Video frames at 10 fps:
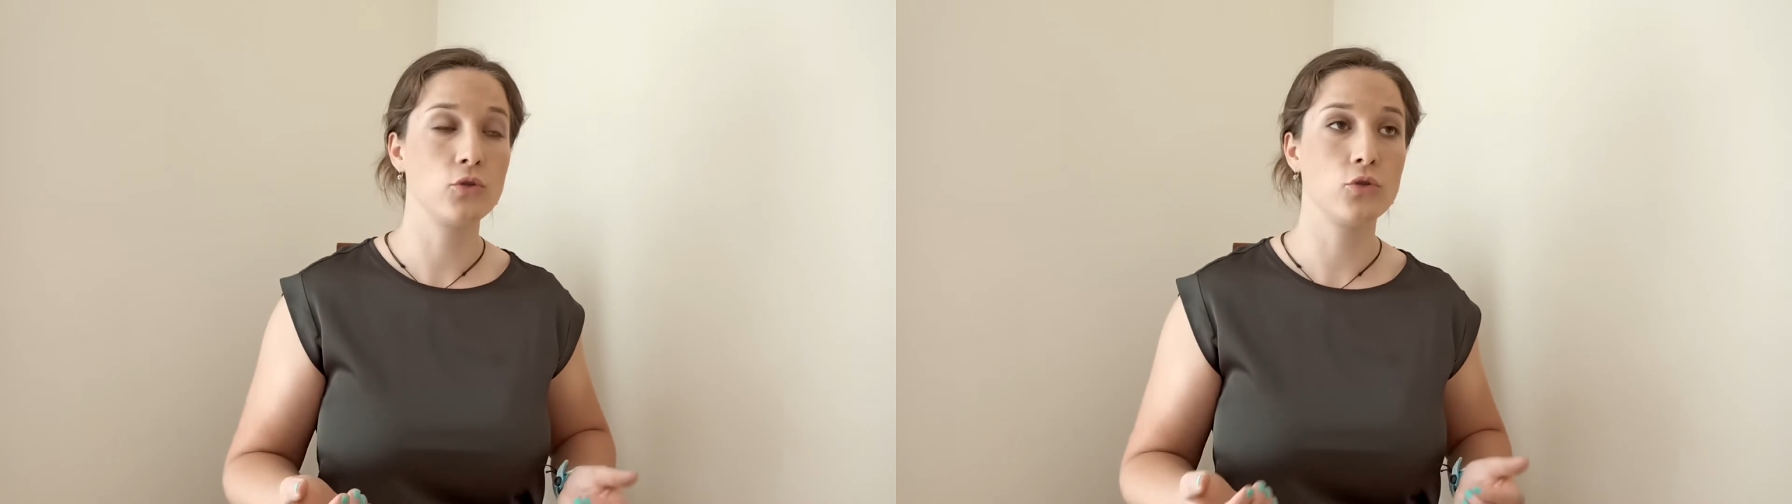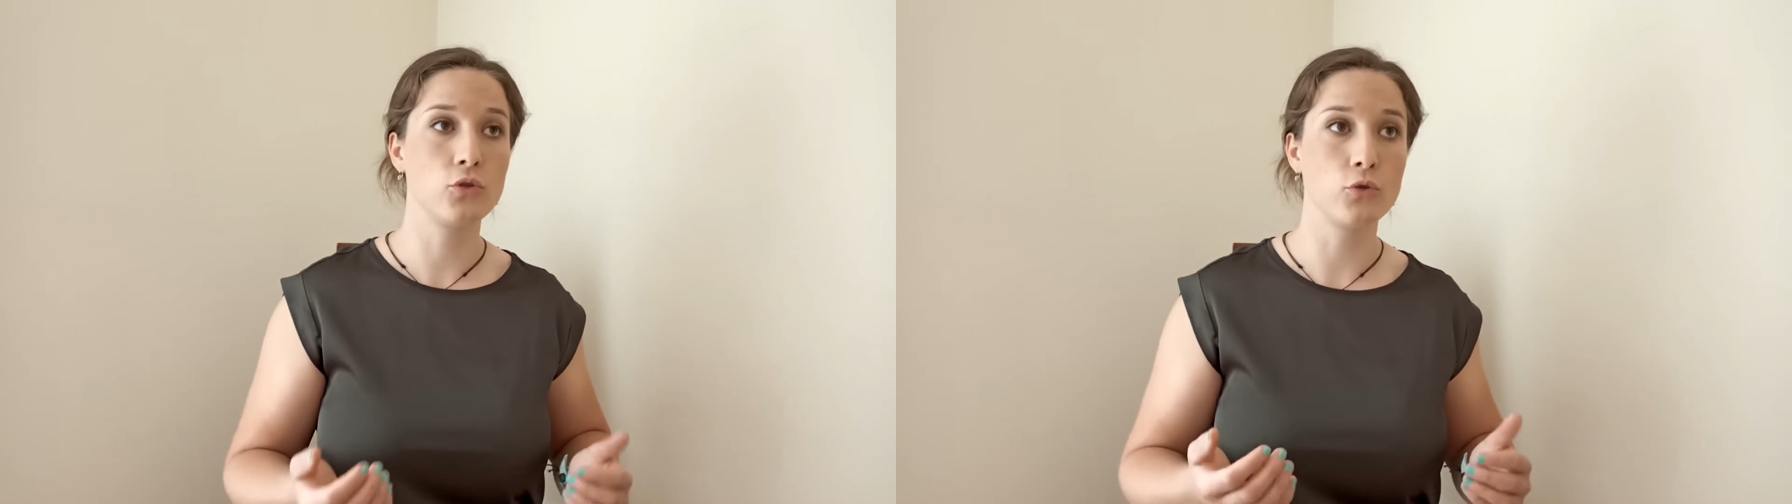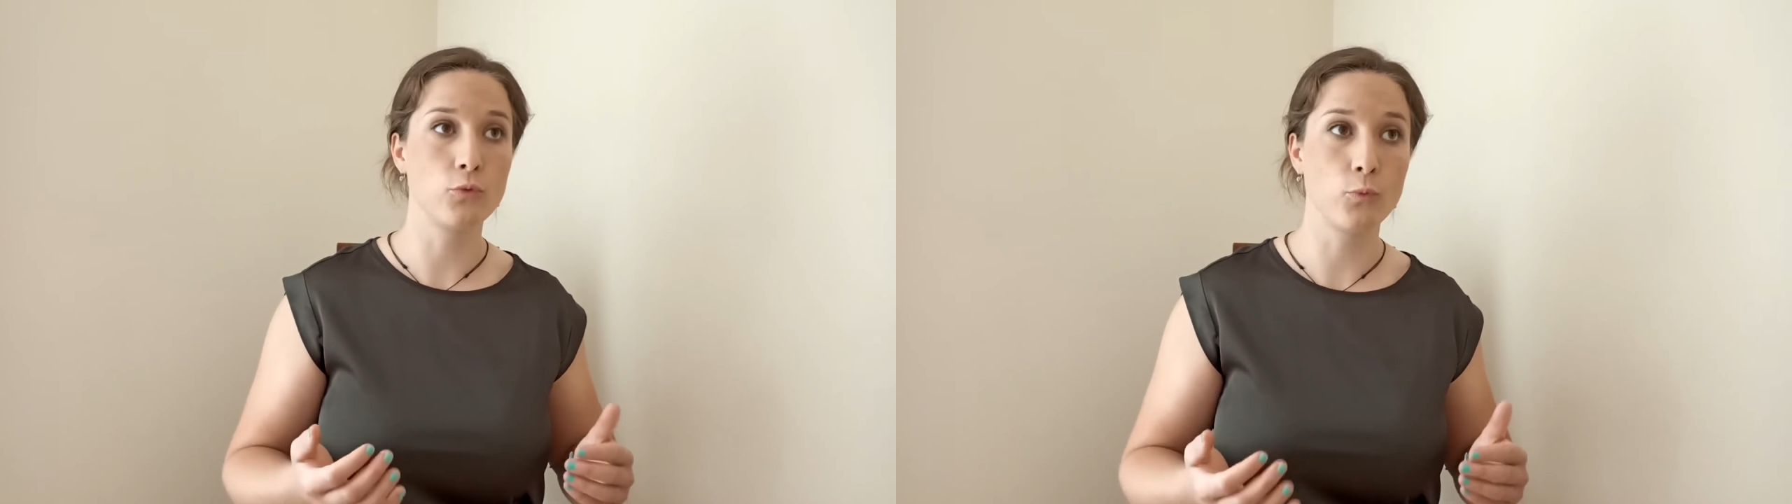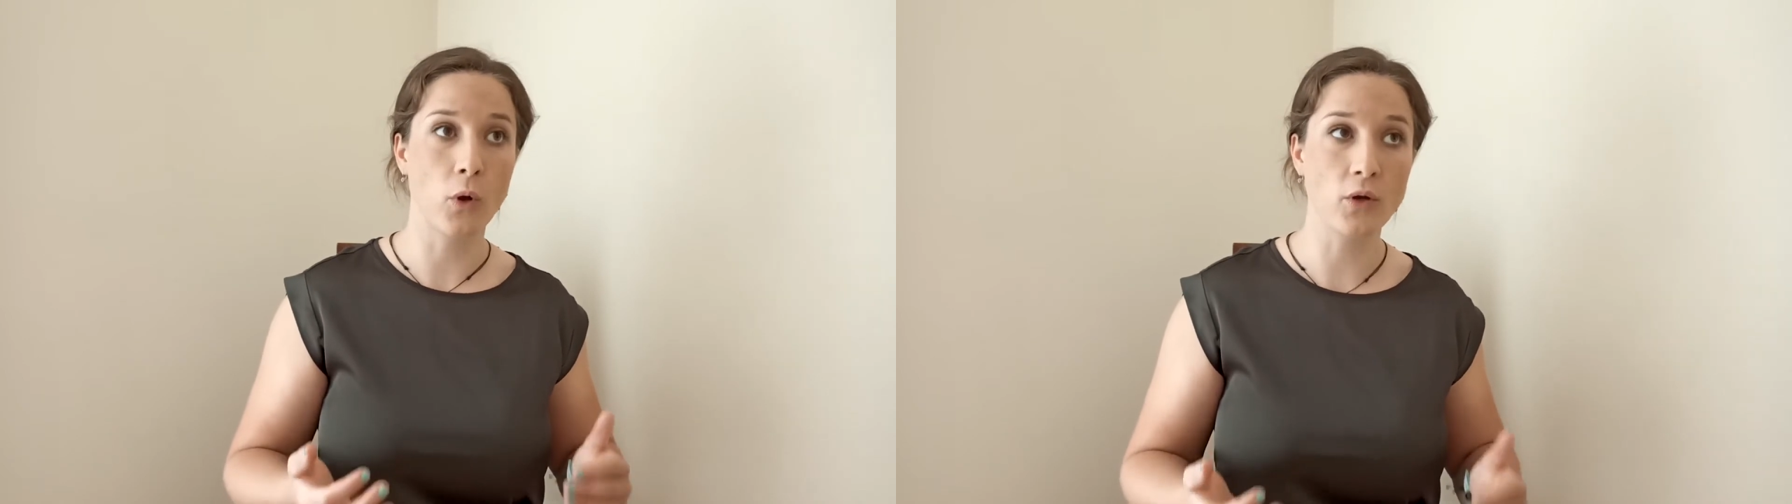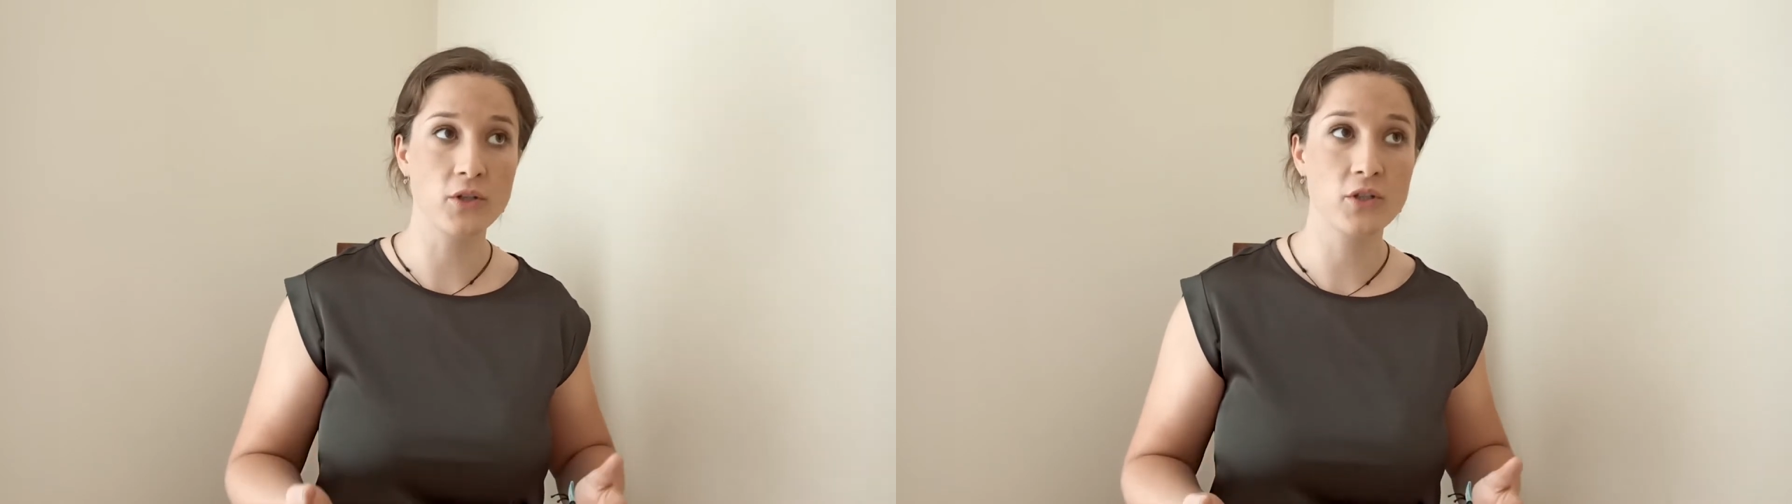you
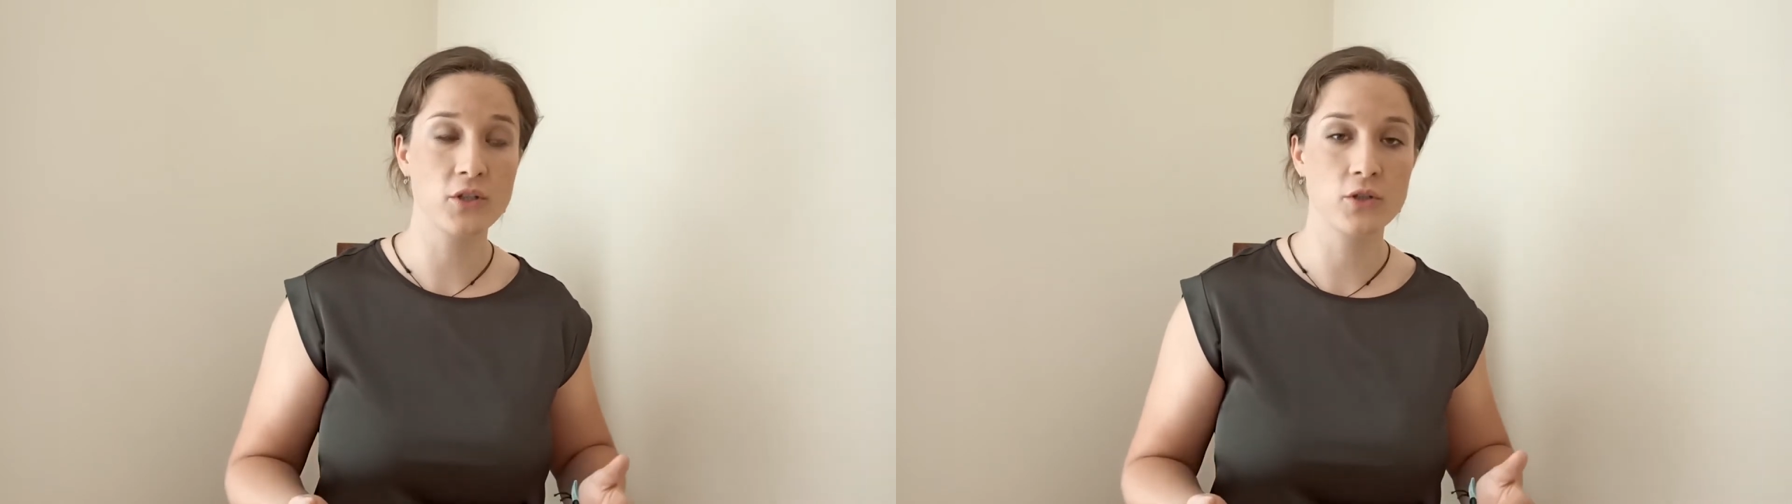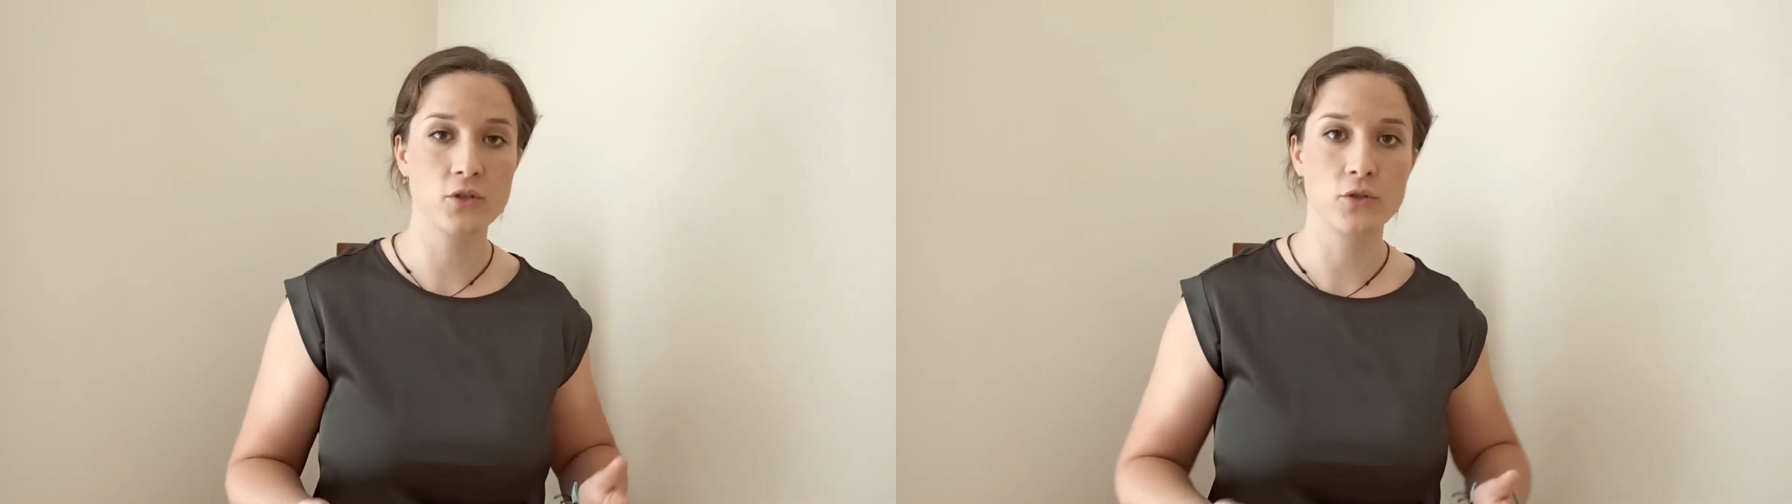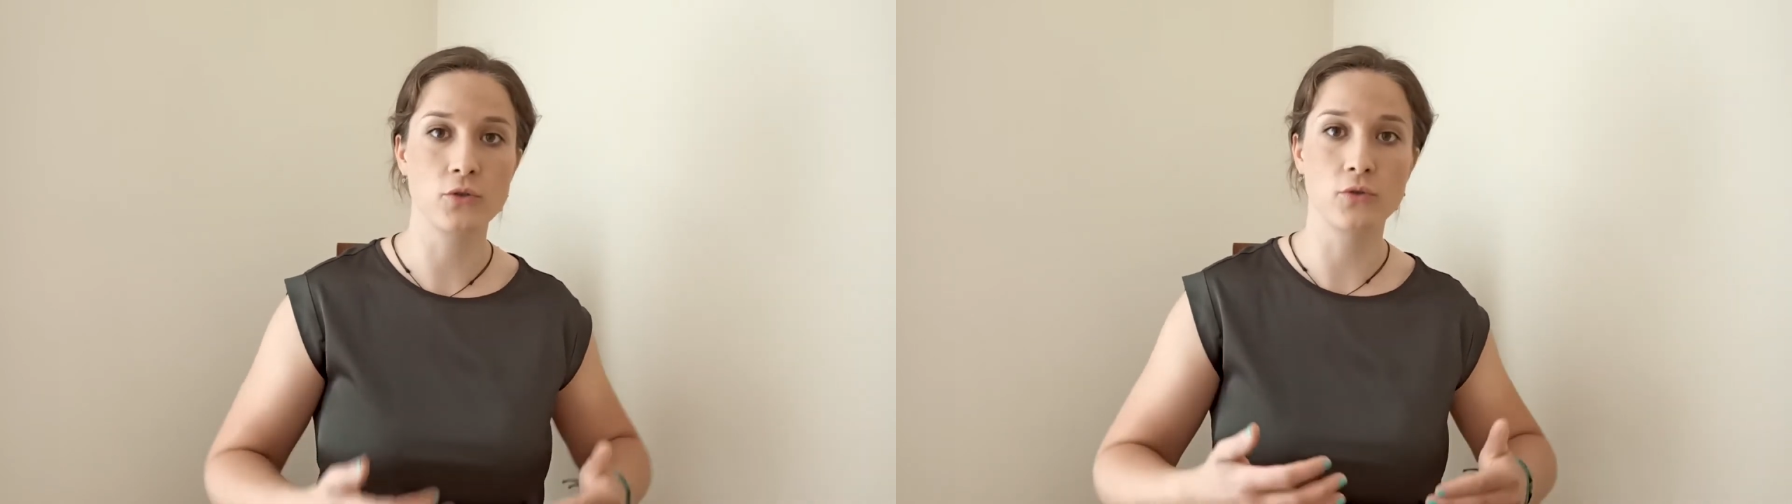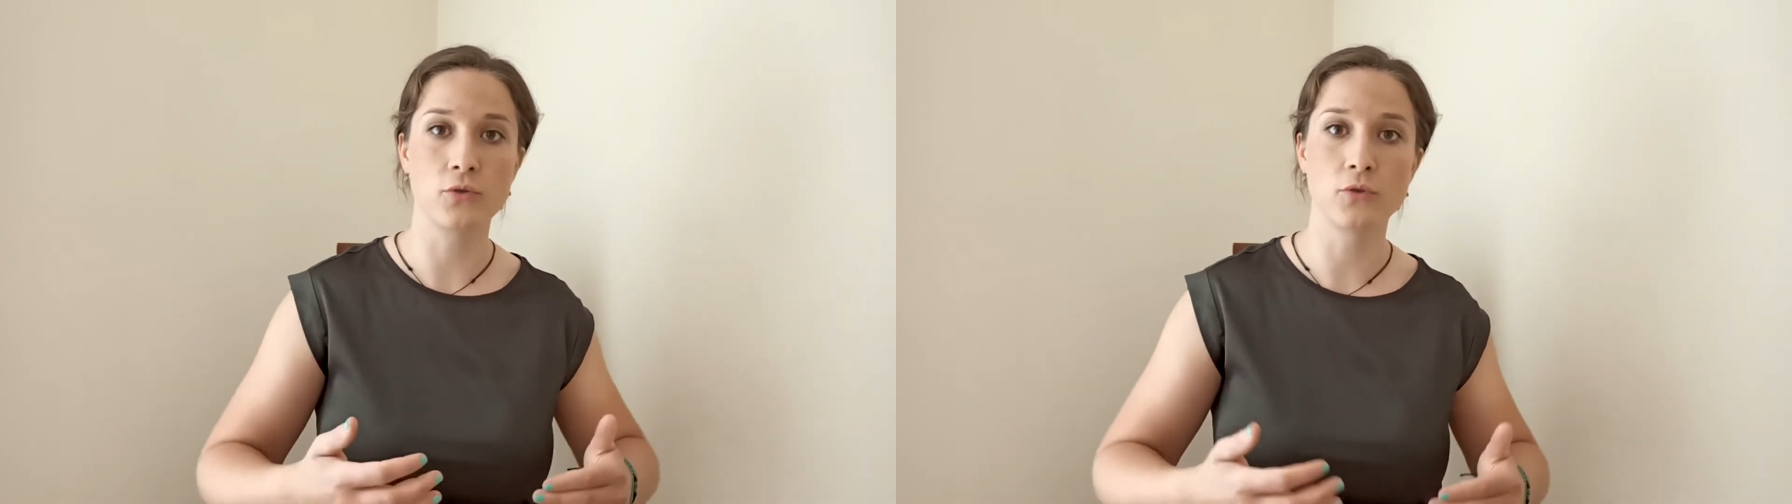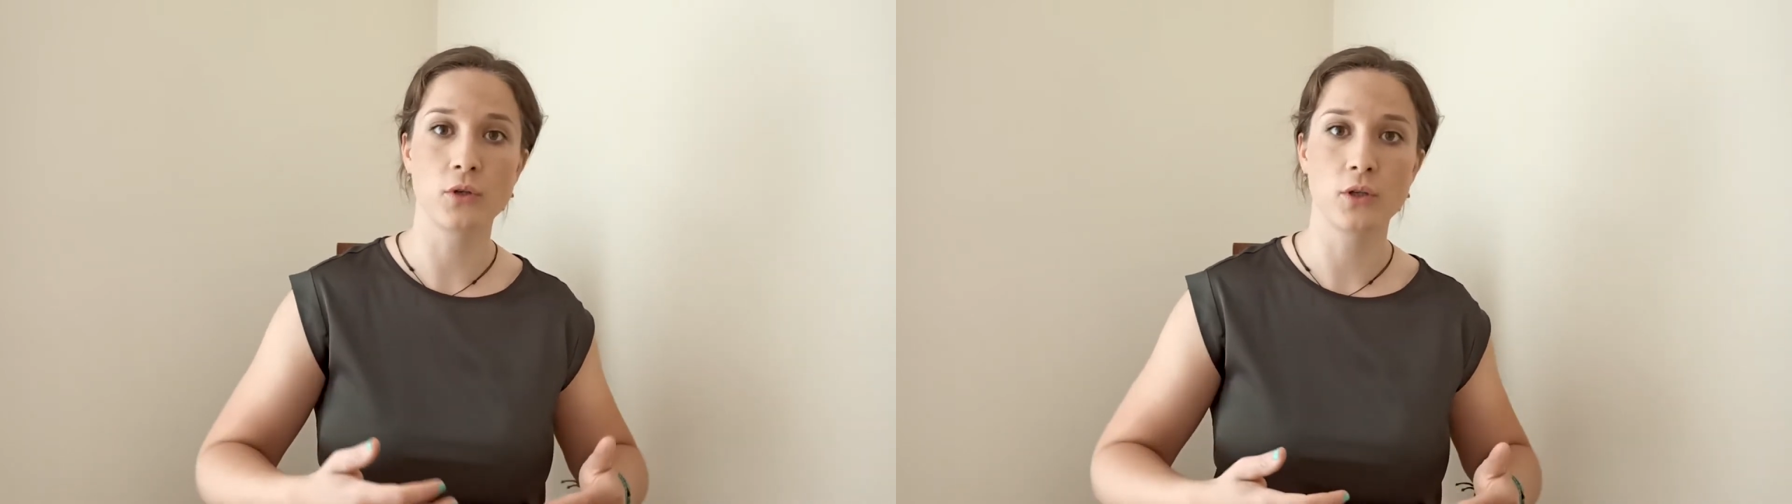want to